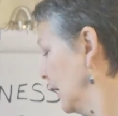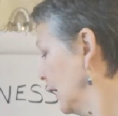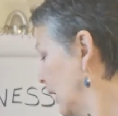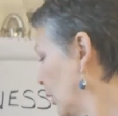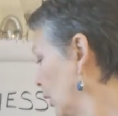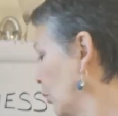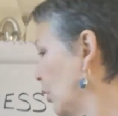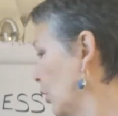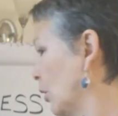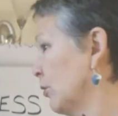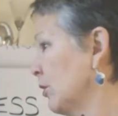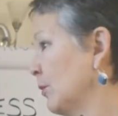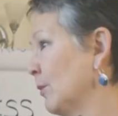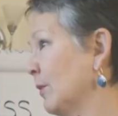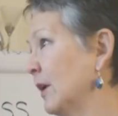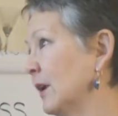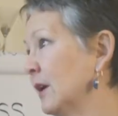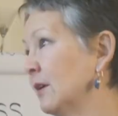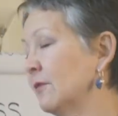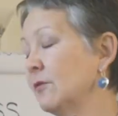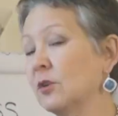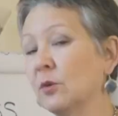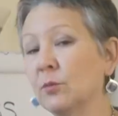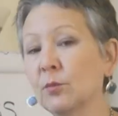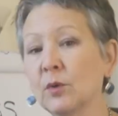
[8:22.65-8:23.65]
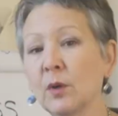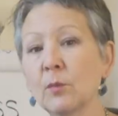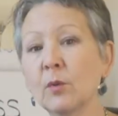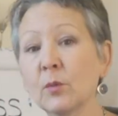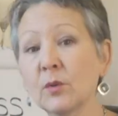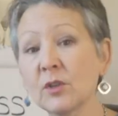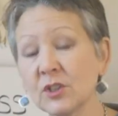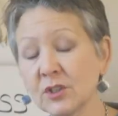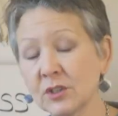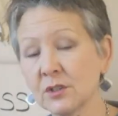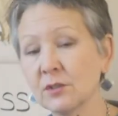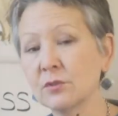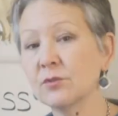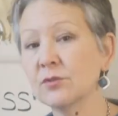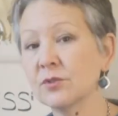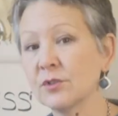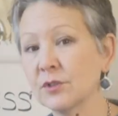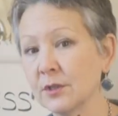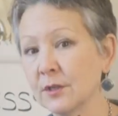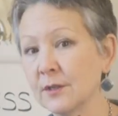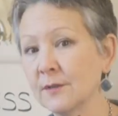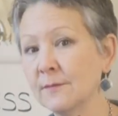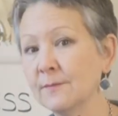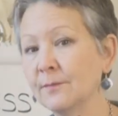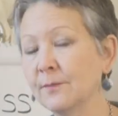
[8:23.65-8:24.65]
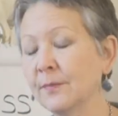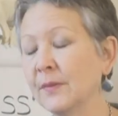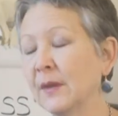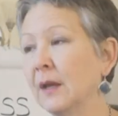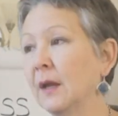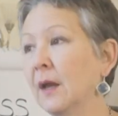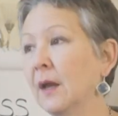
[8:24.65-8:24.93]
what we might have done when we were children.